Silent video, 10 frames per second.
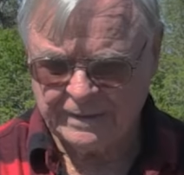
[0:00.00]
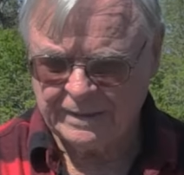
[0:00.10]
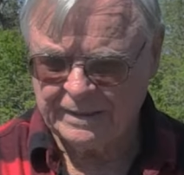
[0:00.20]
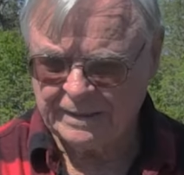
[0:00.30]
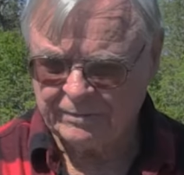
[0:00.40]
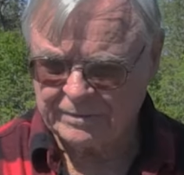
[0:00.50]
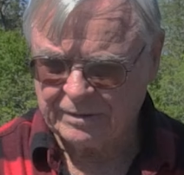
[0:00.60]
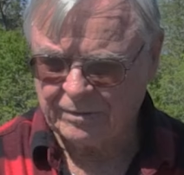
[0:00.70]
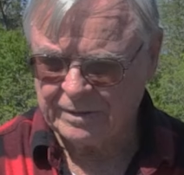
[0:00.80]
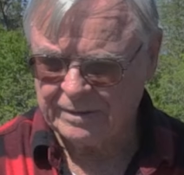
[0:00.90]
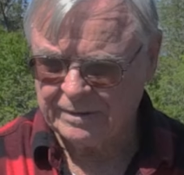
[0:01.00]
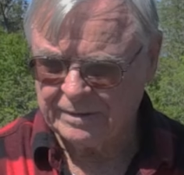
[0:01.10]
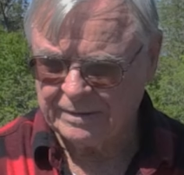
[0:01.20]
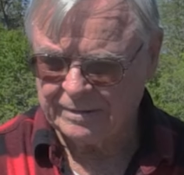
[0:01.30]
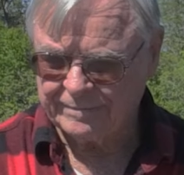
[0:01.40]
and I was talking.
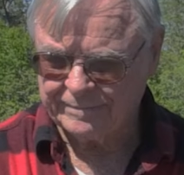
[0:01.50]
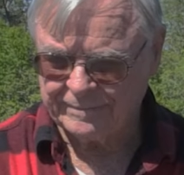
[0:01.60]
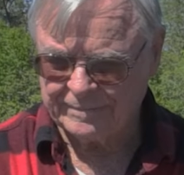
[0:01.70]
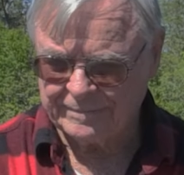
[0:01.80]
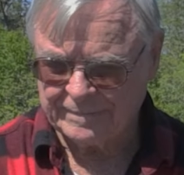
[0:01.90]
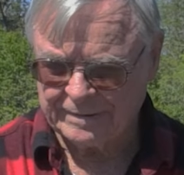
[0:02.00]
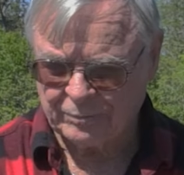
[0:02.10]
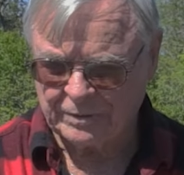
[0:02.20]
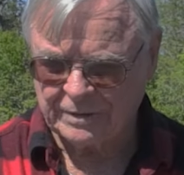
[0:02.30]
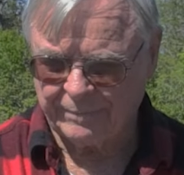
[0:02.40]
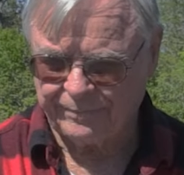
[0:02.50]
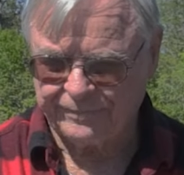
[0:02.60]
I said, what's up?